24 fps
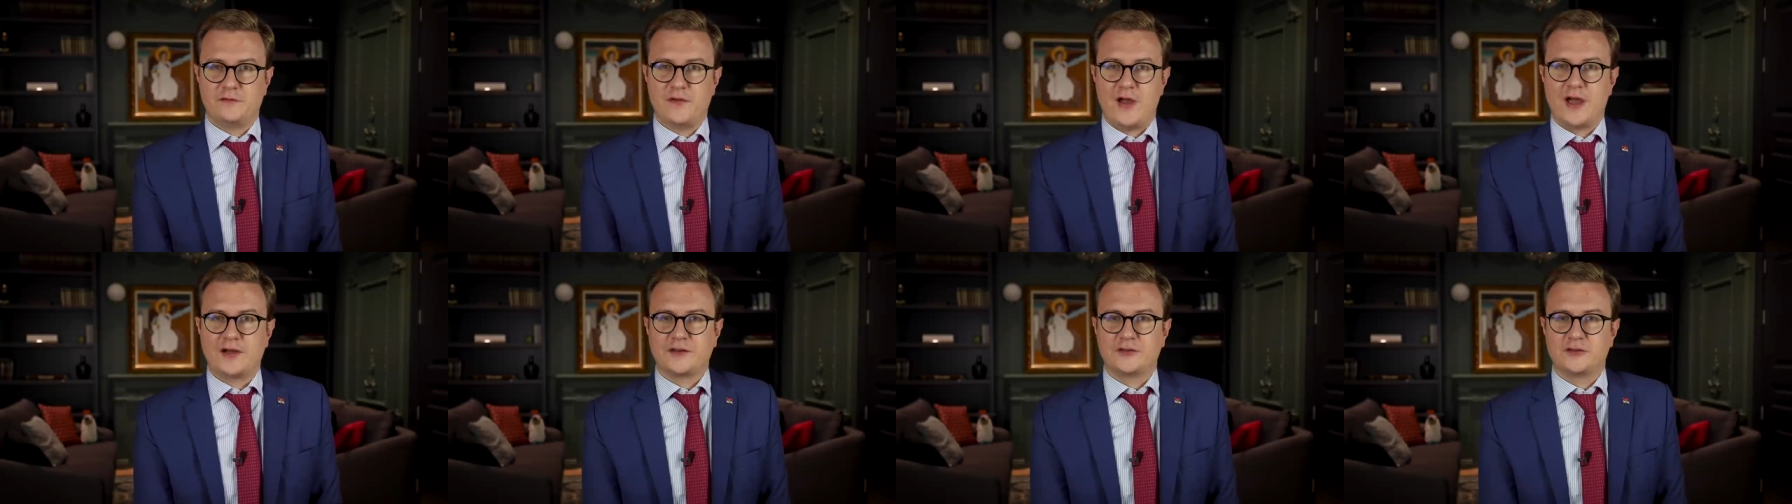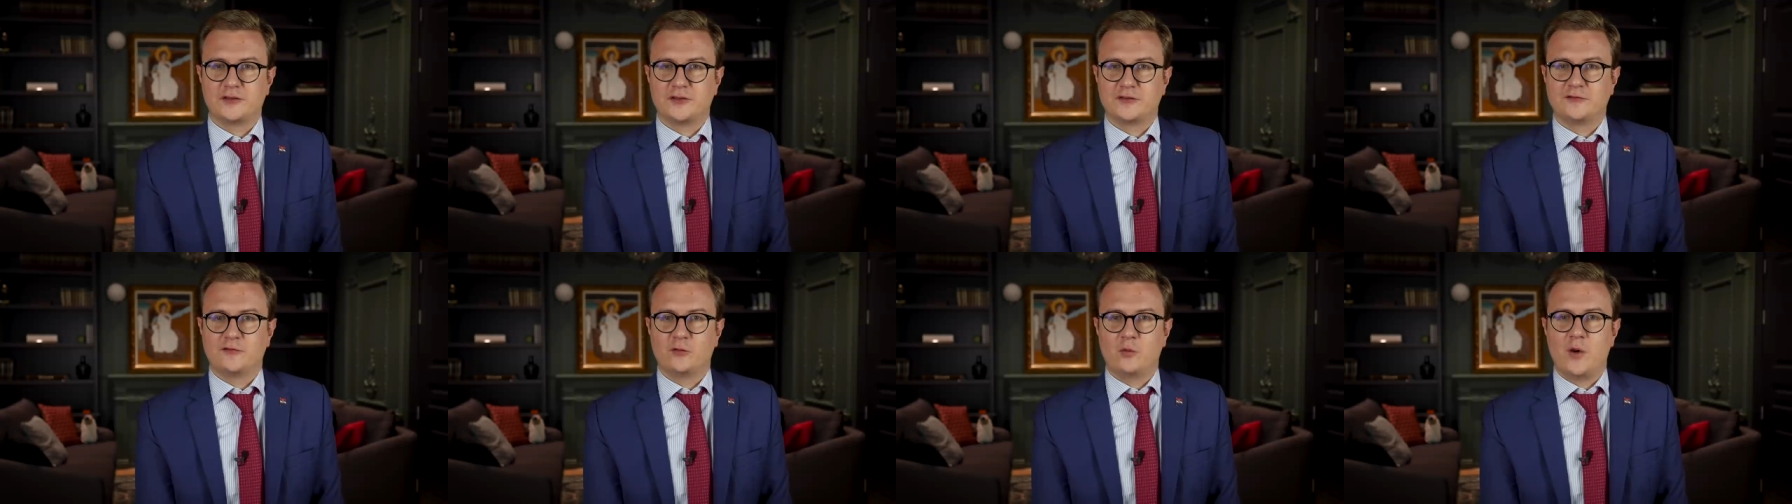
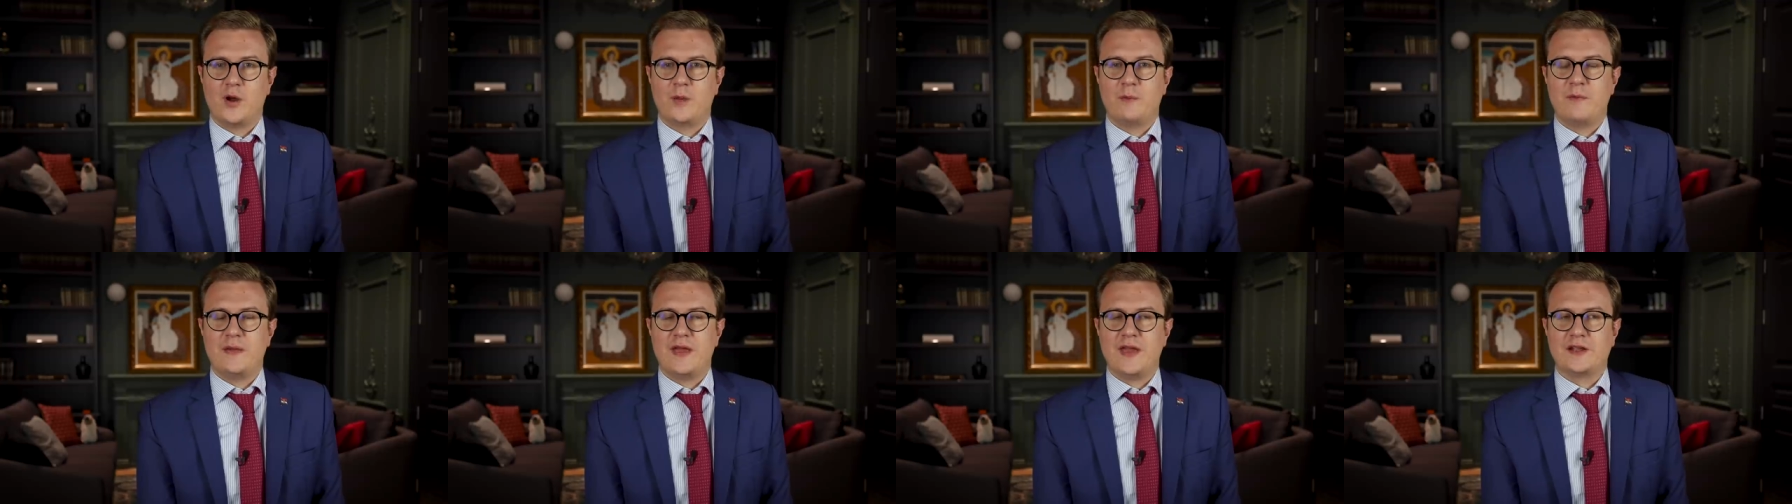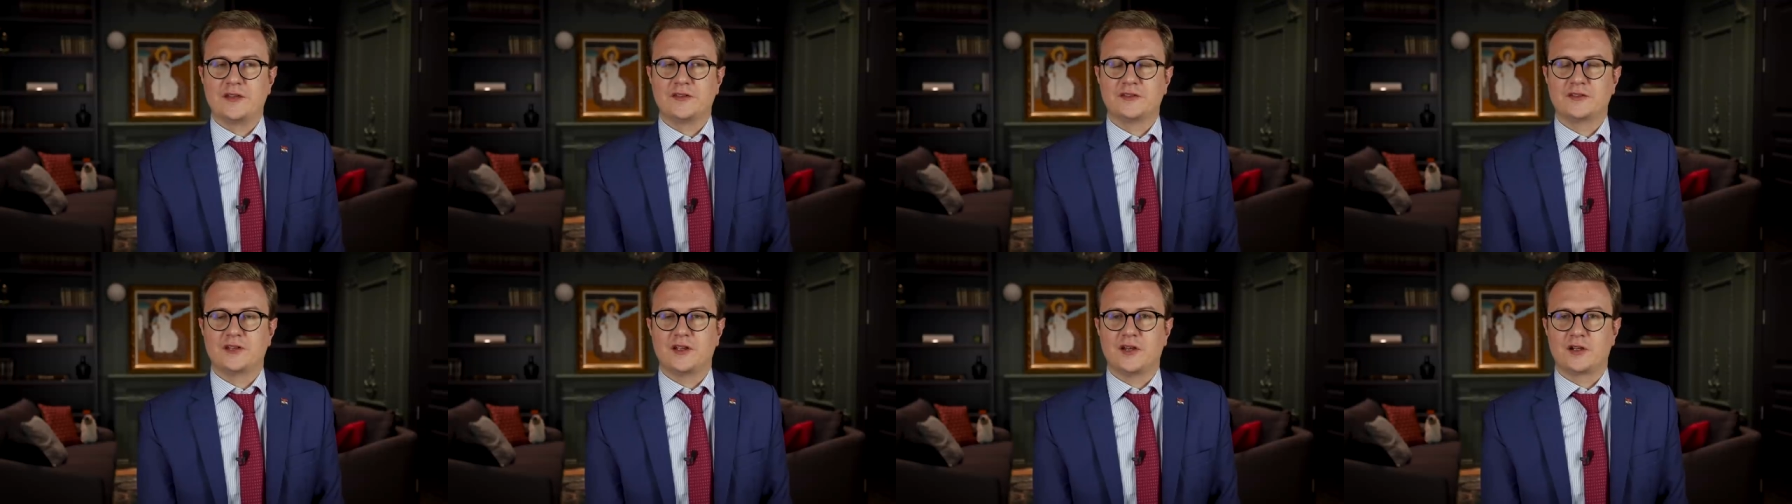factors for what
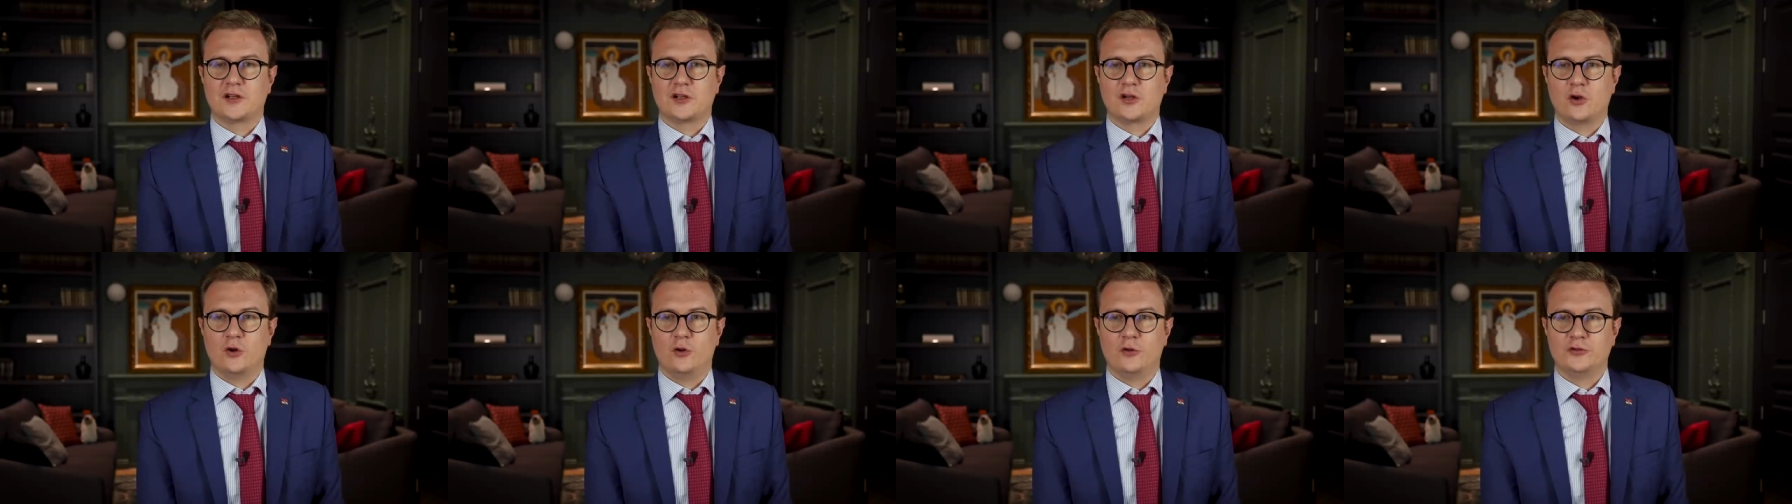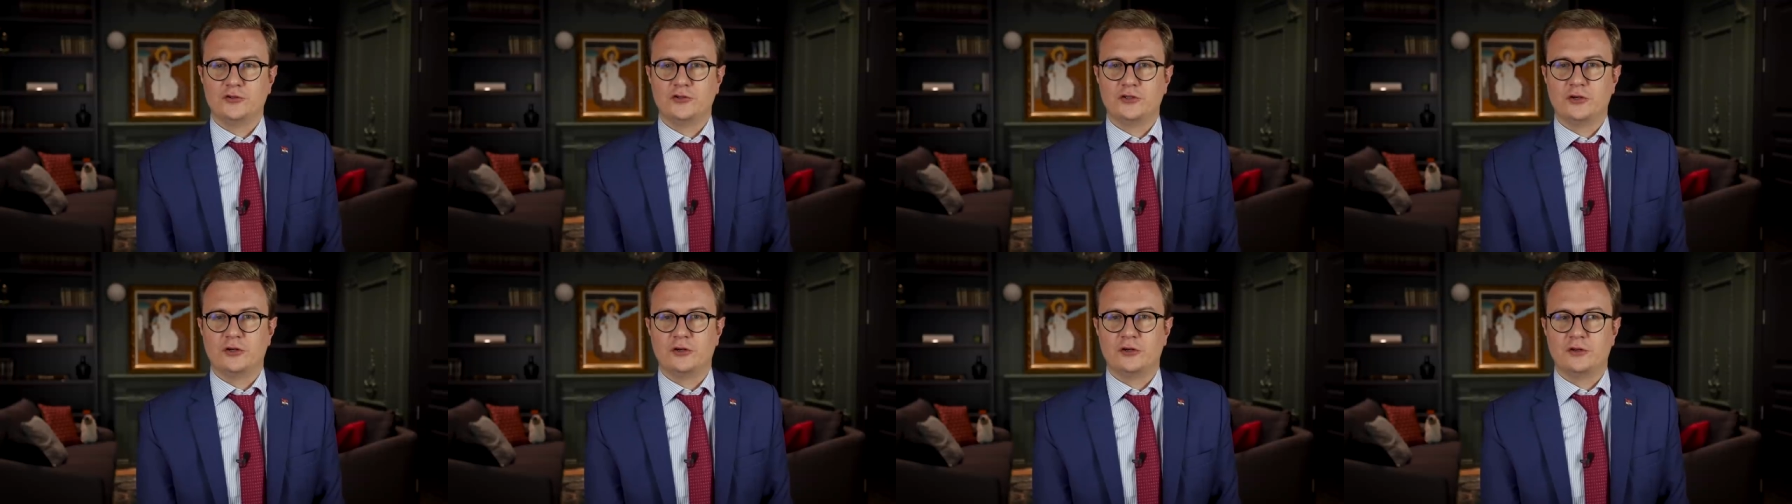makes a
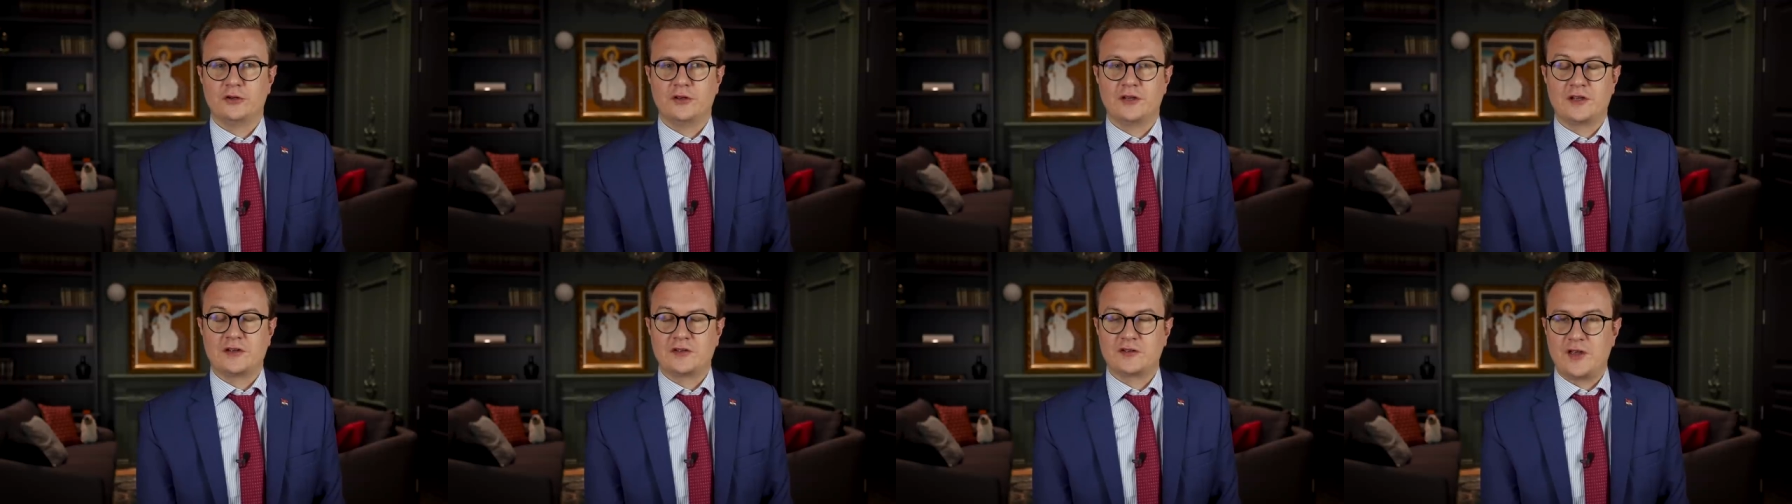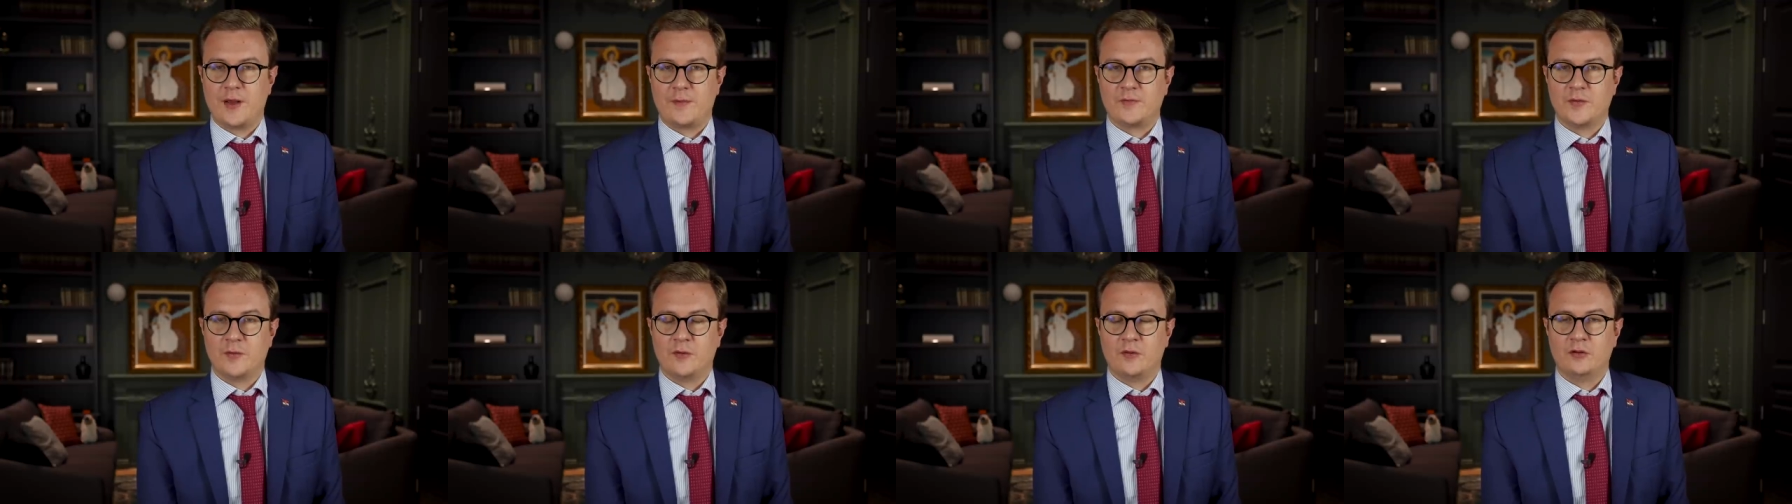culture
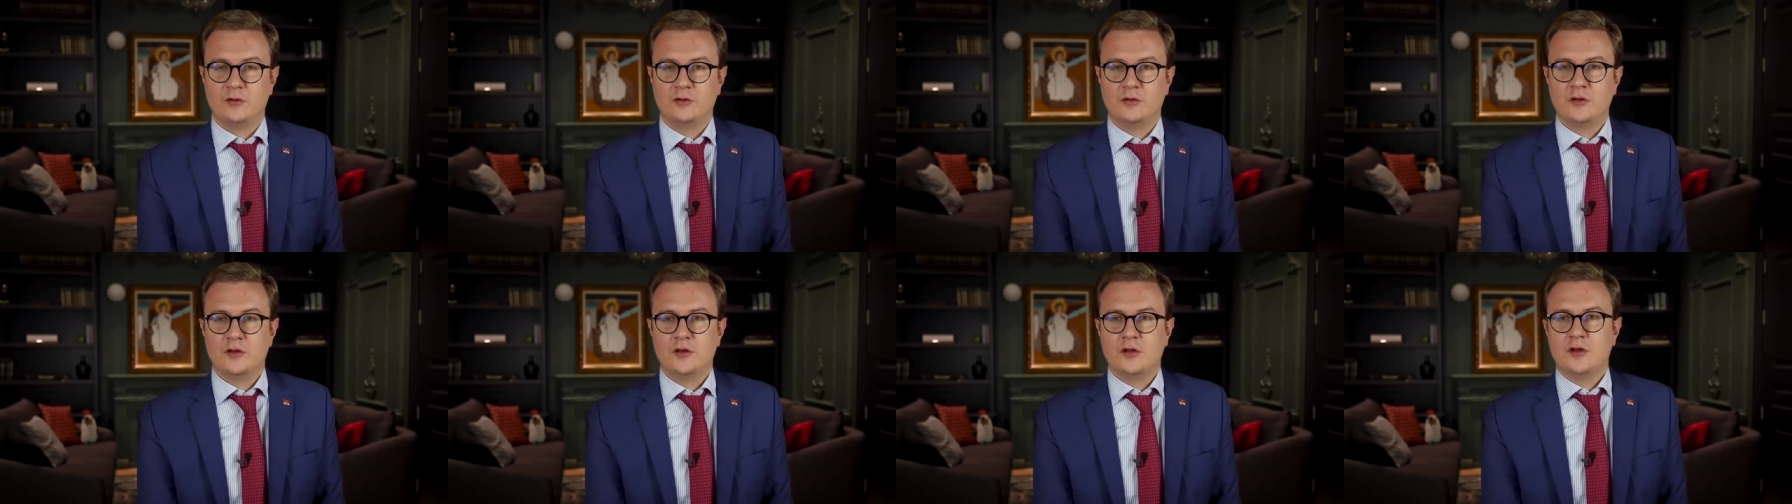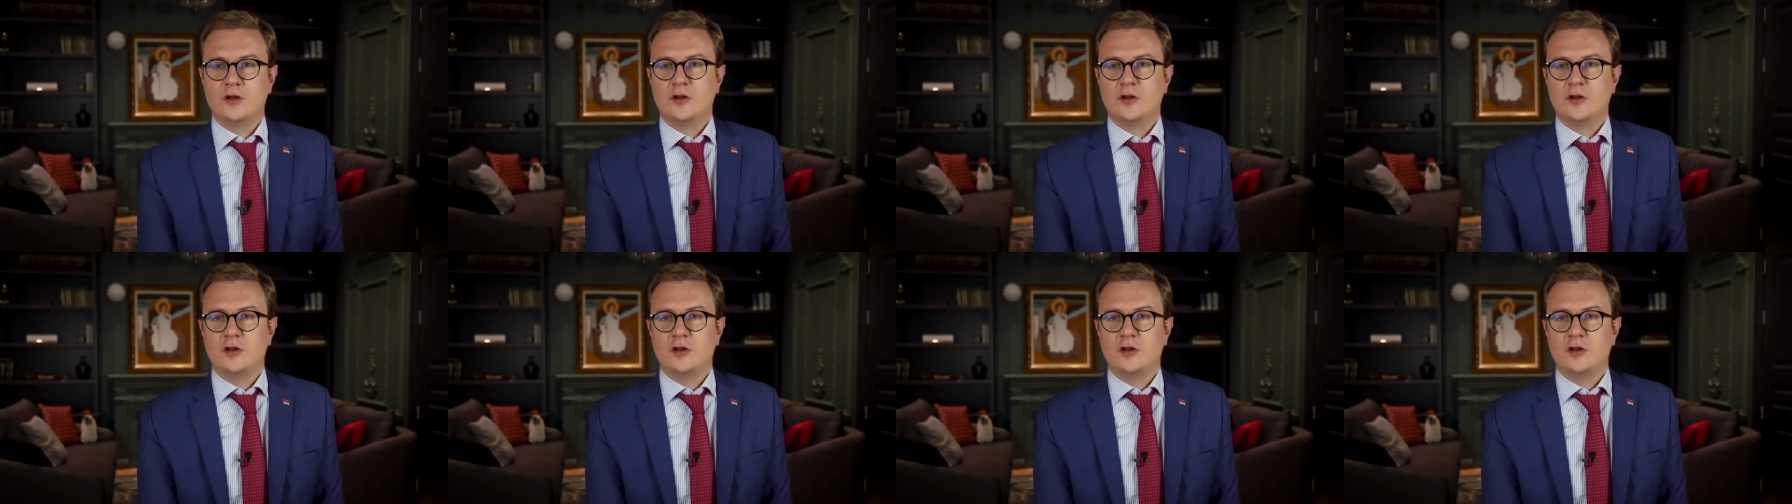acceptable,